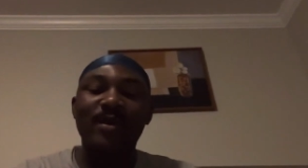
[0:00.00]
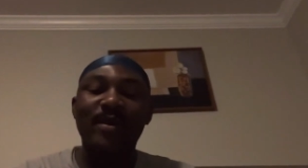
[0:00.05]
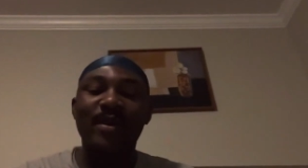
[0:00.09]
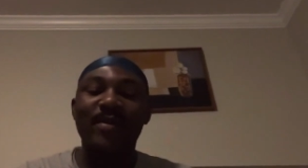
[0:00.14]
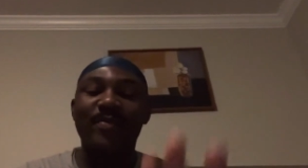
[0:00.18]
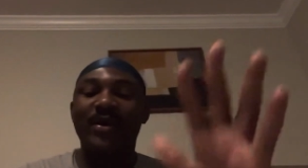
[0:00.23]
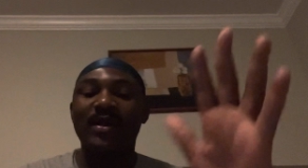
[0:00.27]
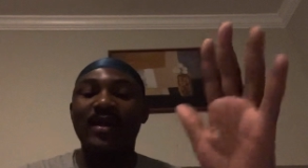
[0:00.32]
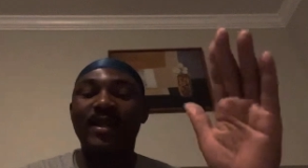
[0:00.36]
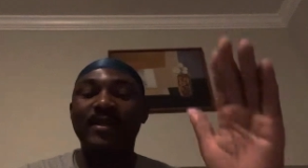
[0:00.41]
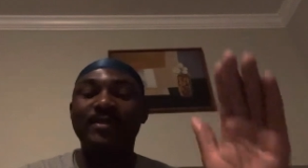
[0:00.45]

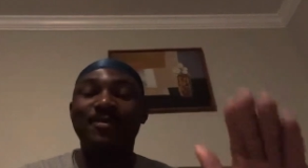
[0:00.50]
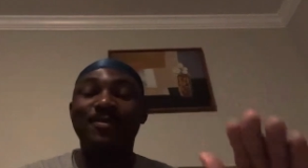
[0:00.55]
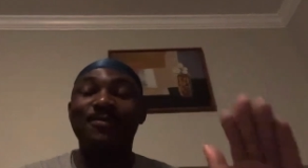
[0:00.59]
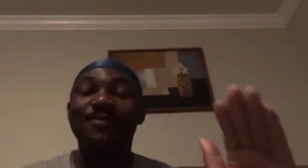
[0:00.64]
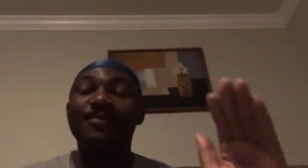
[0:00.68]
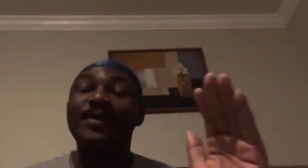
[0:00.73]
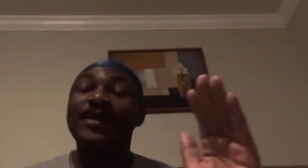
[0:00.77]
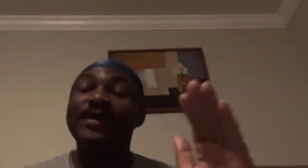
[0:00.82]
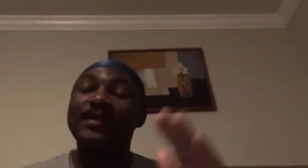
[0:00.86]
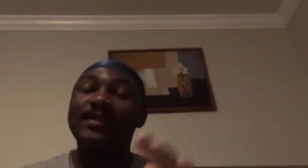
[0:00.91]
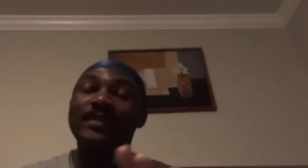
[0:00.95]
about like some
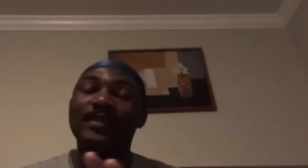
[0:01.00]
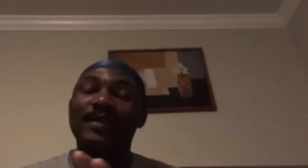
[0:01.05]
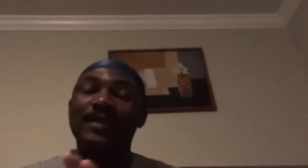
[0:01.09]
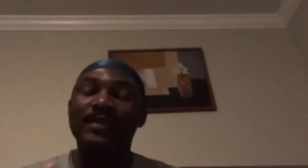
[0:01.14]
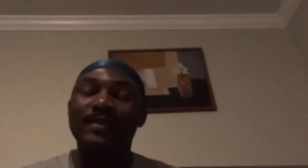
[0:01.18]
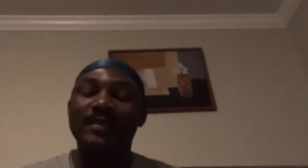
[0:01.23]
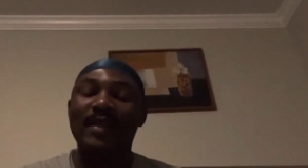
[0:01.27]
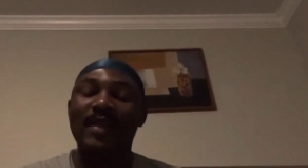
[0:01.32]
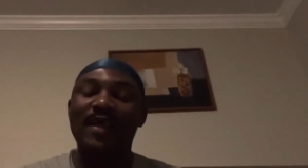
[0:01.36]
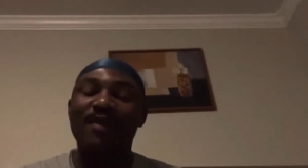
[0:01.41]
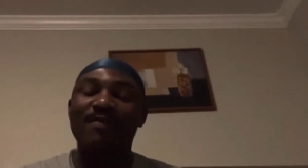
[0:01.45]
phases in his
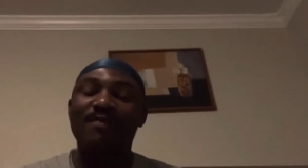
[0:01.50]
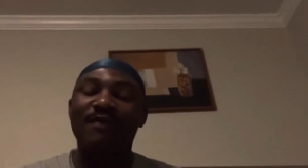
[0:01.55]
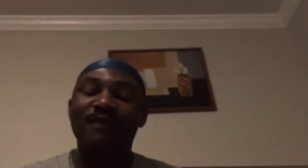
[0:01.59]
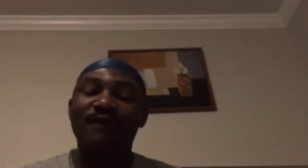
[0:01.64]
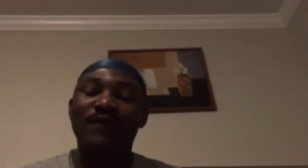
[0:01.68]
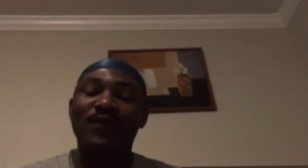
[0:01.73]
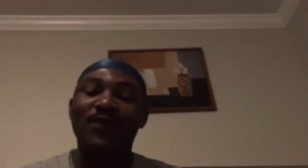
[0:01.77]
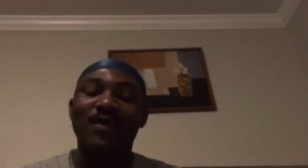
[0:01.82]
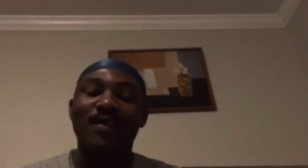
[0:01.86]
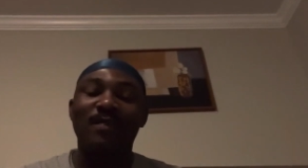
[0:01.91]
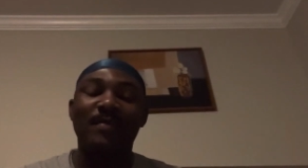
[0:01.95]
life
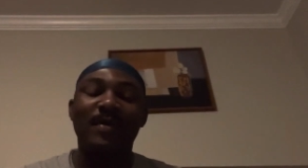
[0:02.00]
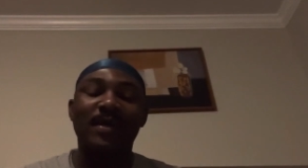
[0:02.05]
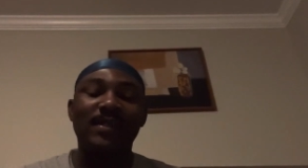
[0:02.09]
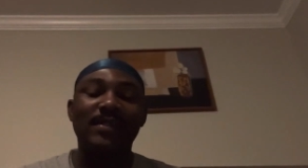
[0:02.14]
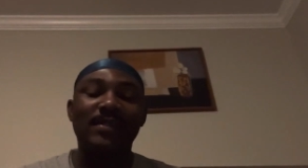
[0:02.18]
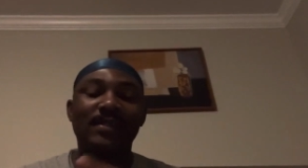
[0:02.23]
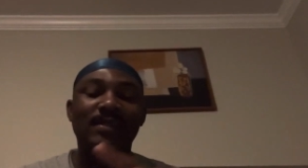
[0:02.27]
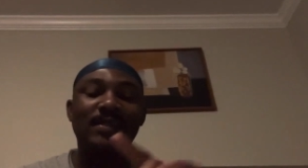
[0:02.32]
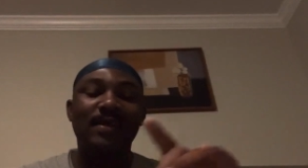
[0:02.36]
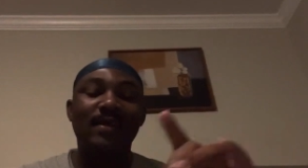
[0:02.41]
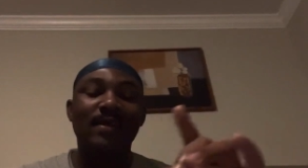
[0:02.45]
before he
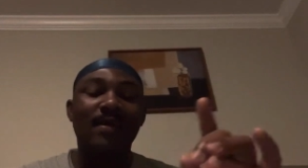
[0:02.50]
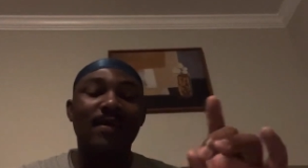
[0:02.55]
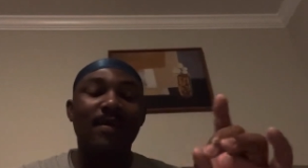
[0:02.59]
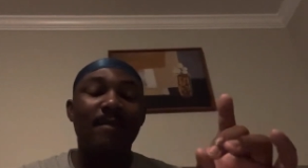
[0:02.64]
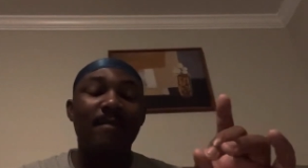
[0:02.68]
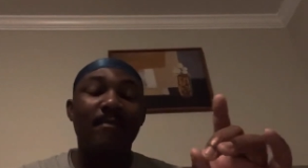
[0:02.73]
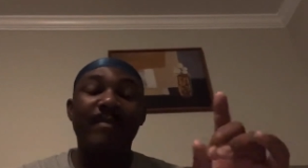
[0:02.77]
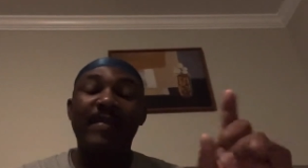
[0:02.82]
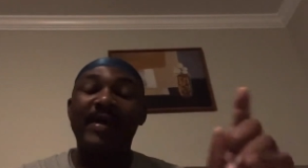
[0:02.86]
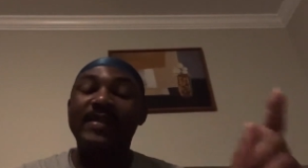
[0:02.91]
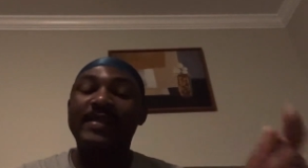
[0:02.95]

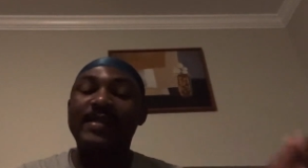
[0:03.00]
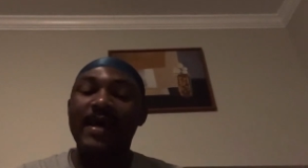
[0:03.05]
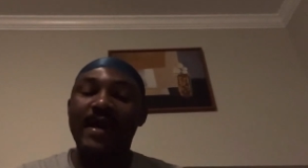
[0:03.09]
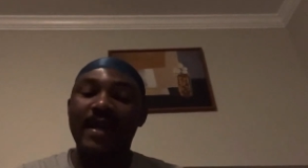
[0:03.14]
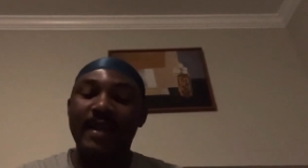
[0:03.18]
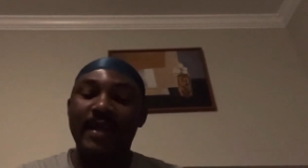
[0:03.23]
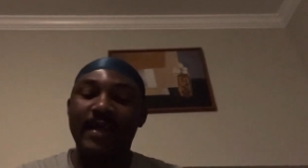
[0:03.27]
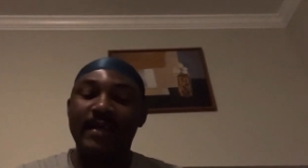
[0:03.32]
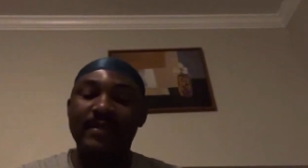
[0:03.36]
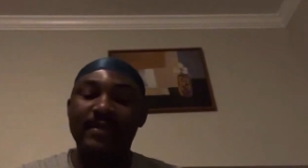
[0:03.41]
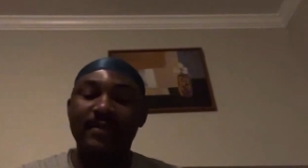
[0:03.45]
met
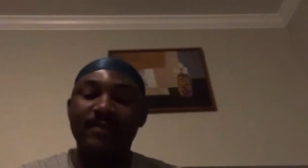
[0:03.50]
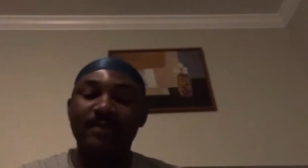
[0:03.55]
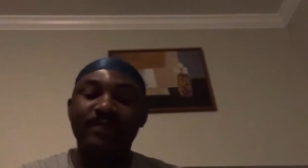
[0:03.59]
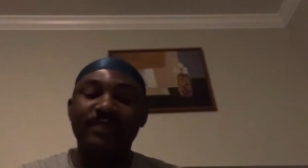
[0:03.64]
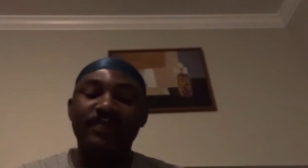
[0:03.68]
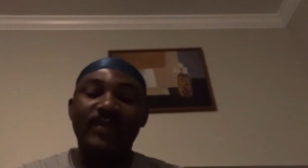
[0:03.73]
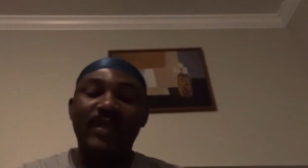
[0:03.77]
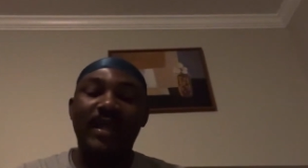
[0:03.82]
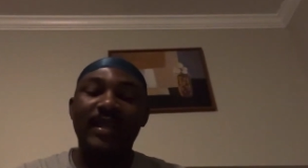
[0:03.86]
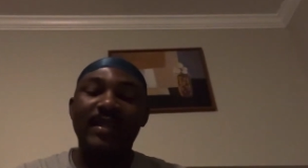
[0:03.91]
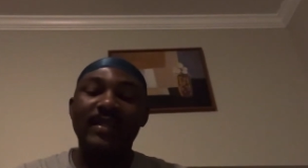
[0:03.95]
Alex.
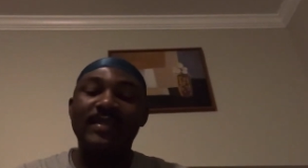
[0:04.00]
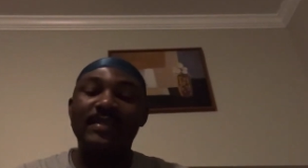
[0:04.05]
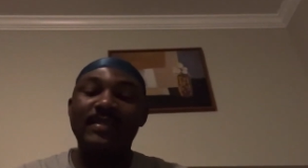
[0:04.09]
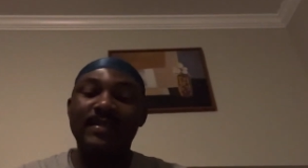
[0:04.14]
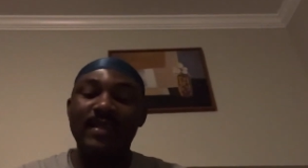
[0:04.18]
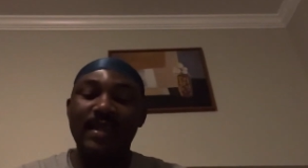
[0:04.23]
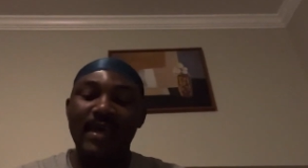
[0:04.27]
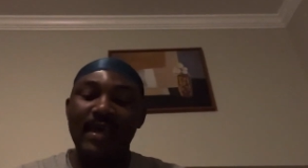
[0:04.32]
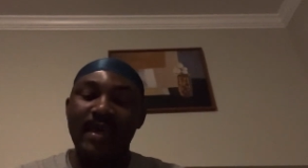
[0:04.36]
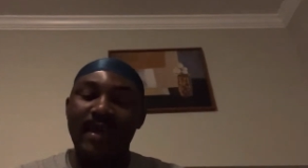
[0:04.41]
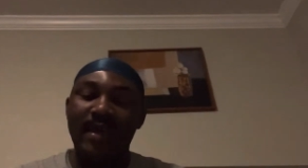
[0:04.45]
And he's
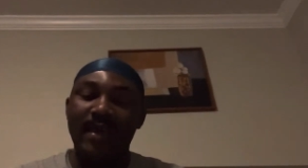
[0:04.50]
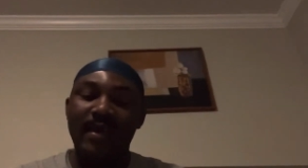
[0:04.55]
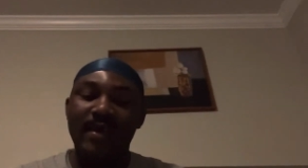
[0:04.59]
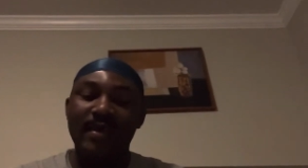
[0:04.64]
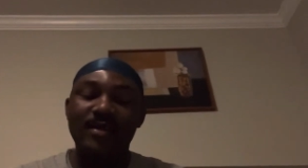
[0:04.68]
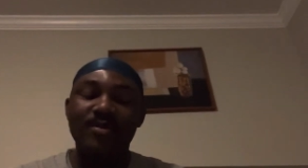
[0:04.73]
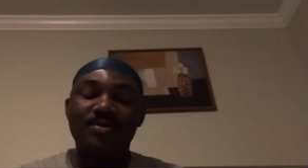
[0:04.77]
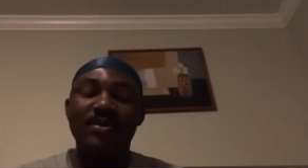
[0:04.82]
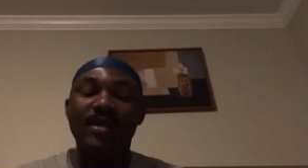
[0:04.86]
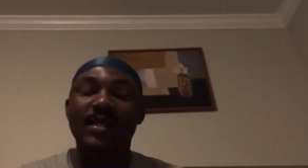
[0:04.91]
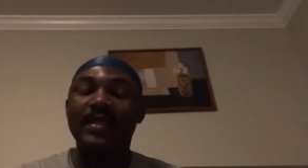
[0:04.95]
saying, he
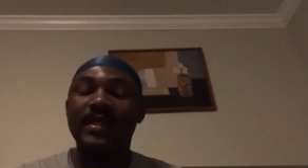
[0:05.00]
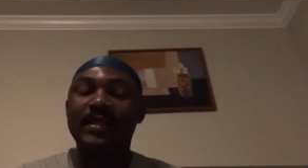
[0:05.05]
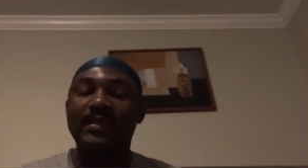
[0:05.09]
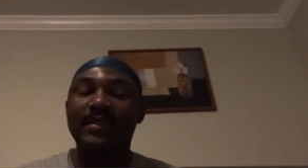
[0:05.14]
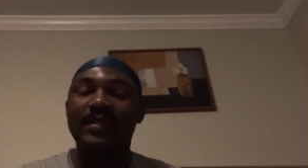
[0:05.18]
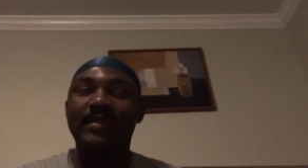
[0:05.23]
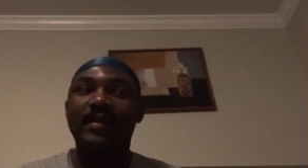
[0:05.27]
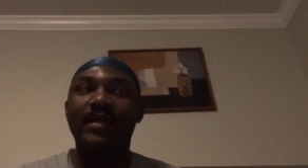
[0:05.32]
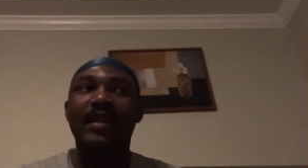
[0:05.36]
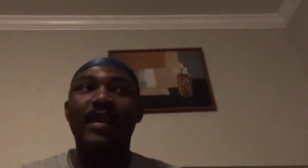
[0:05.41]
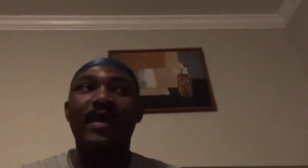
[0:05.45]
translated
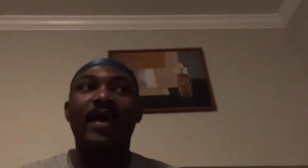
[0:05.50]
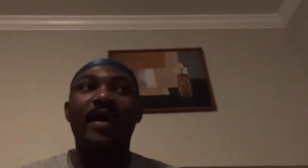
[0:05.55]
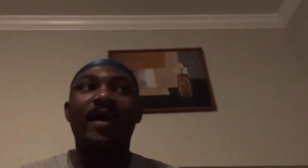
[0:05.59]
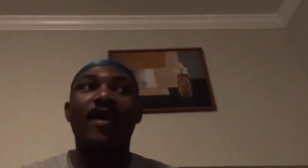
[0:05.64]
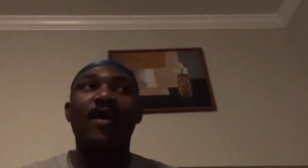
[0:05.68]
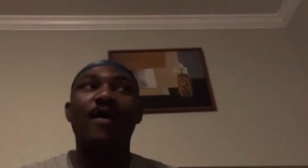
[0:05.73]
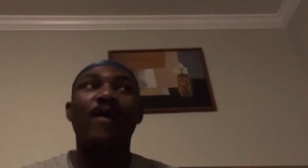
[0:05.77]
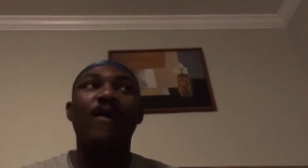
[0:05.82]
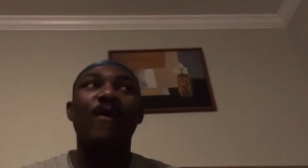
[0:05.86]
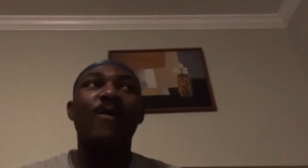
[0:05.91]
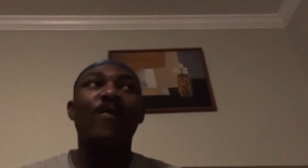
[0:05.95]
that like,
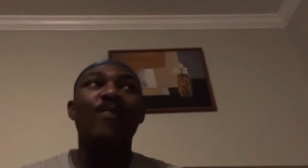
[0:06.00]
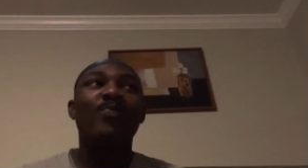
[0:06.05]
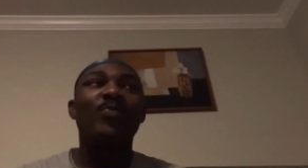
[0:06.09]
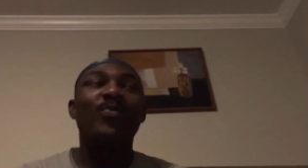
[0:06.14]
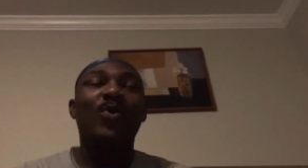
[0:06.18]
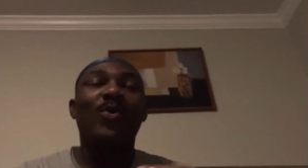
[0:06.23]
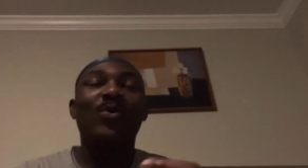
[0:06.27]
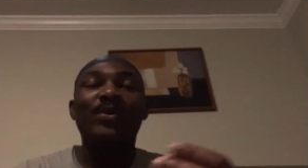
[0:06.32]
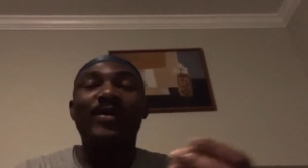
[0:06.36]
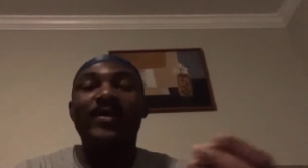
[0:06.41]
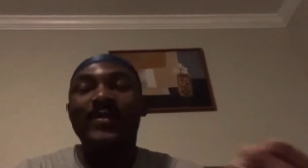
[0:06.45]

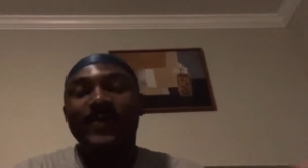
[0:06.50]
all his